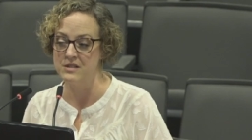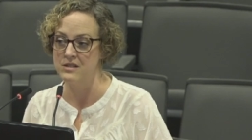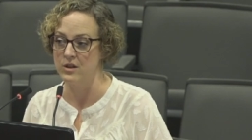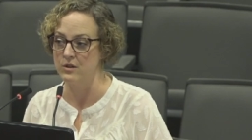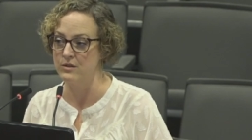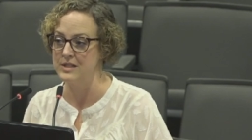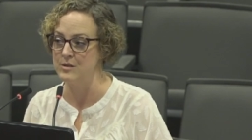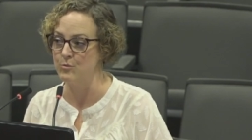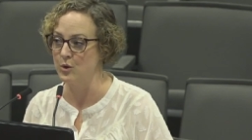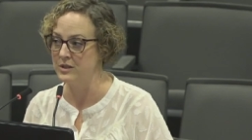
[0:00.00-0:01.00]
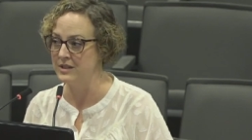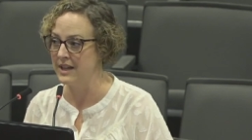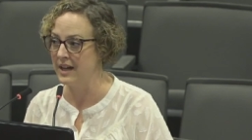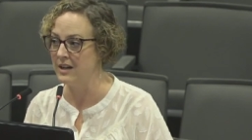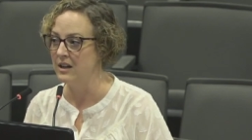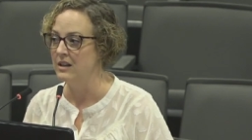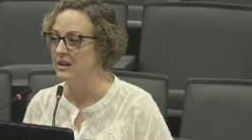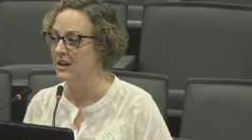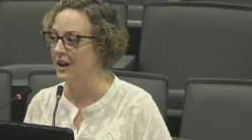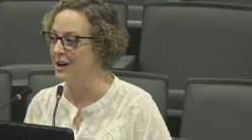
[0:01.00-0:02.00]
So it's important that
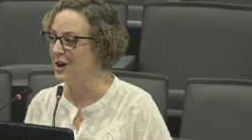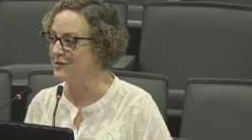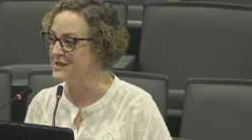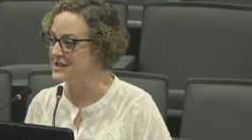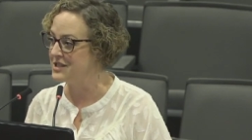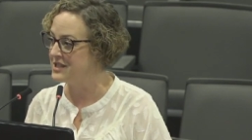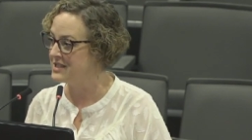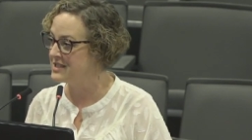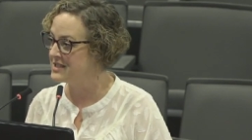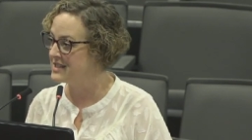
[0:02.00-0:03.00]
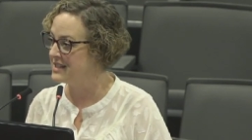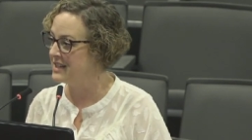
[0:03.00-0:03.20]
our physicians